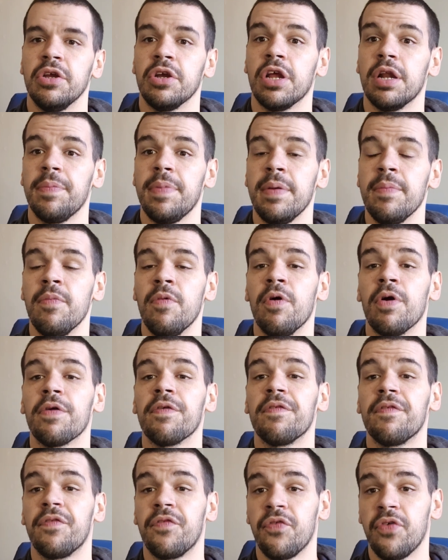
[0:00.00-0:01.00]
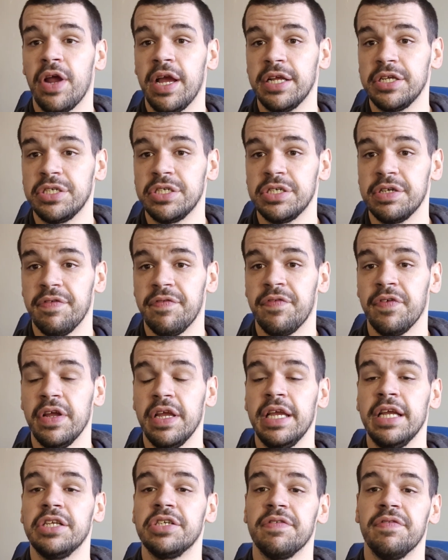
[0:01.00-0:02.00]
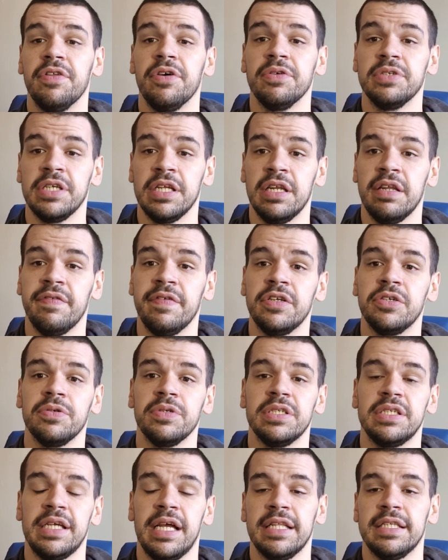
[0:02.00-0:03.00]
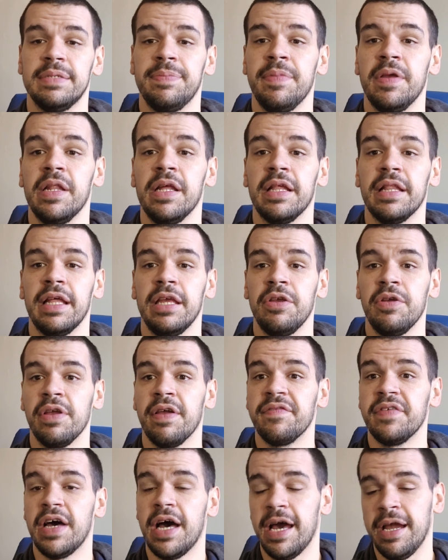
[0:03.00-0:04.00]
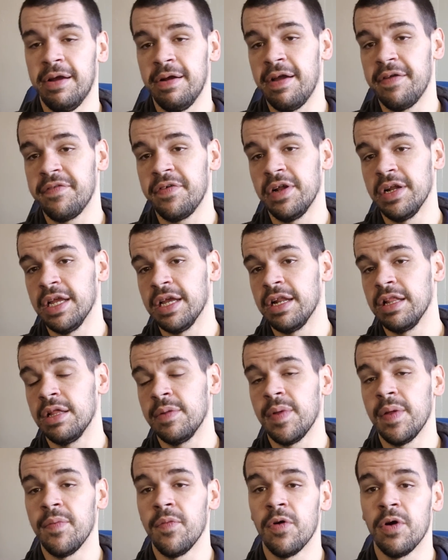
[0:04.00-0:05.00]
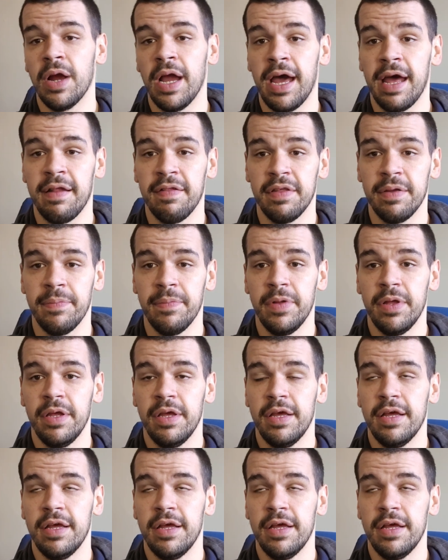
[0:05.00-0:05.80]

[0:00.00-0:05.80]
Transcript: you're going to be more fresh for each of those individual sets, meaning that you can give a higher effort and get a little bit more out of them.